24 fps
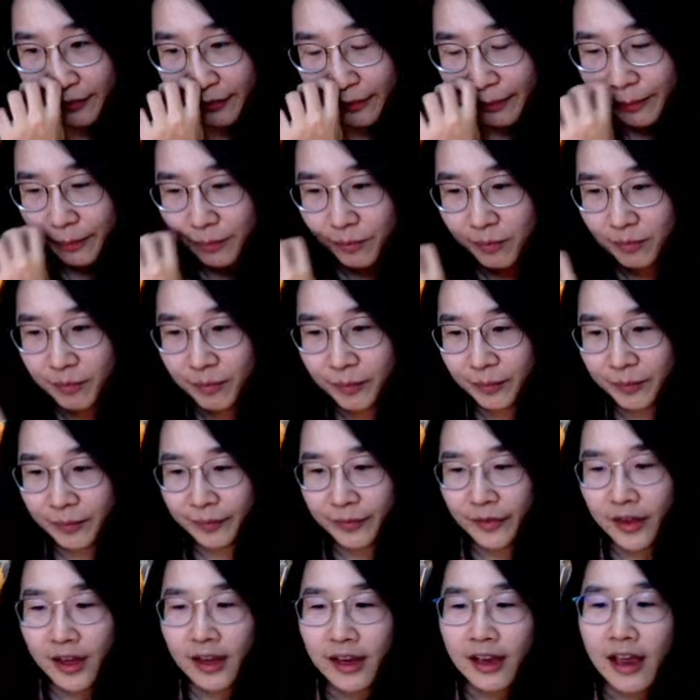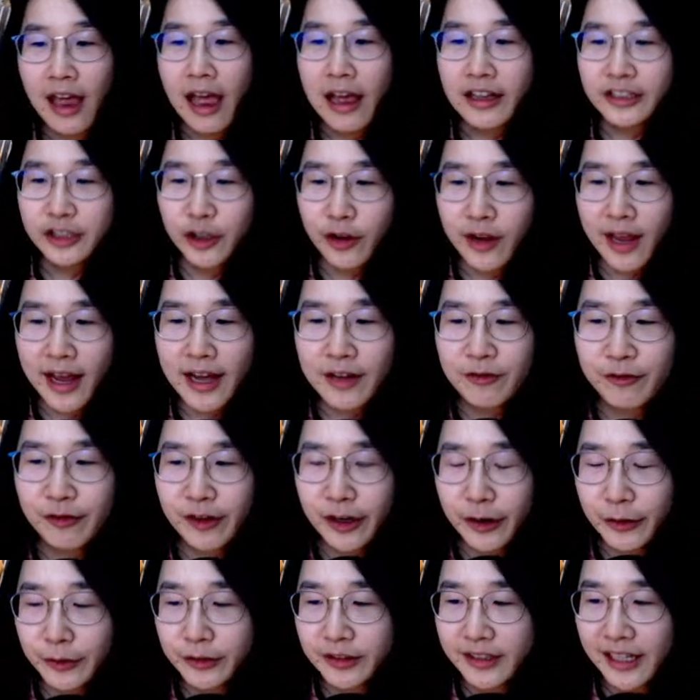So there are a
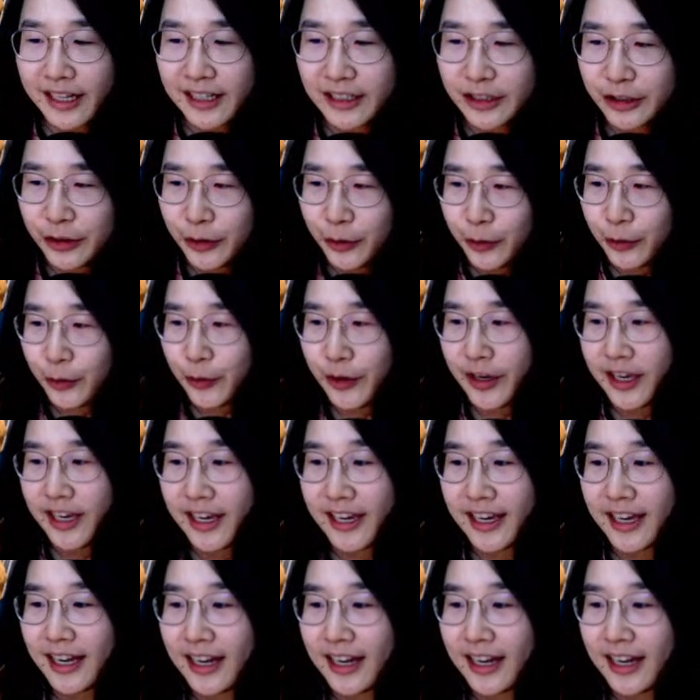few things to do here.